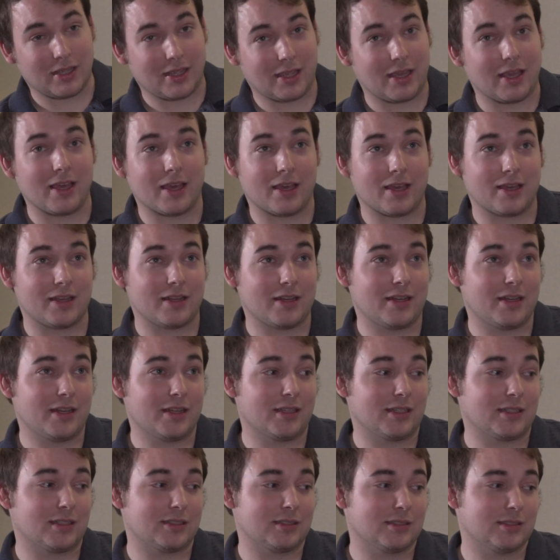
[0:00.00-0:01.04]

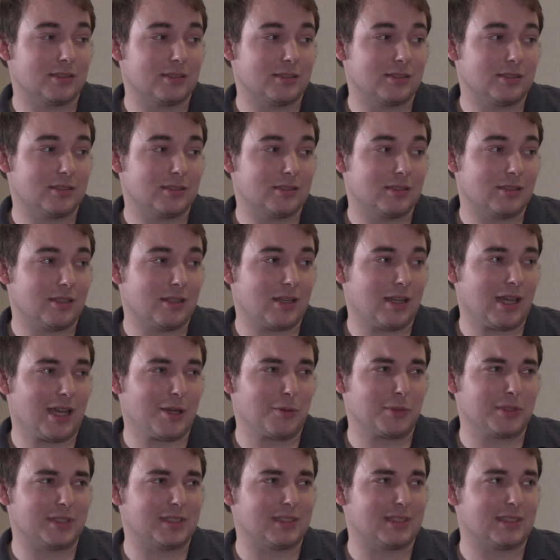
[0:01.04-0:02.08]
And
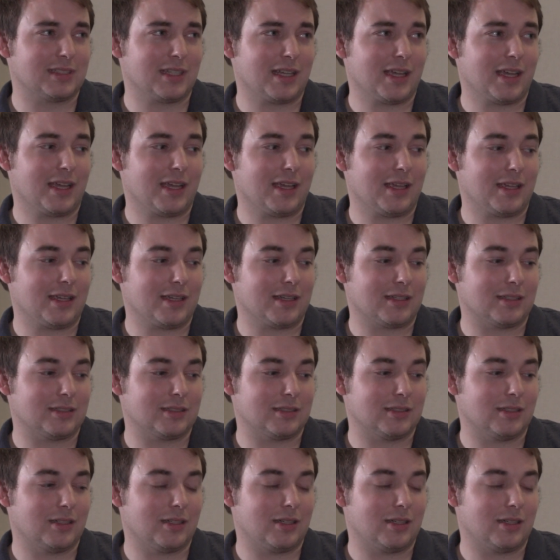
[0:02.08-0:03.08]
I would say,